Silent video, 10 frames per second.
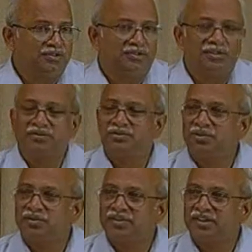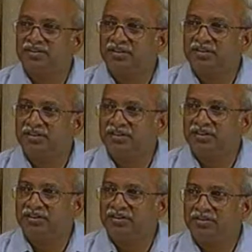there is no stress
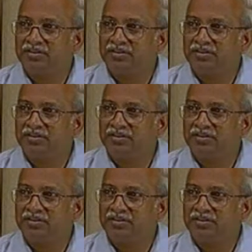concentration,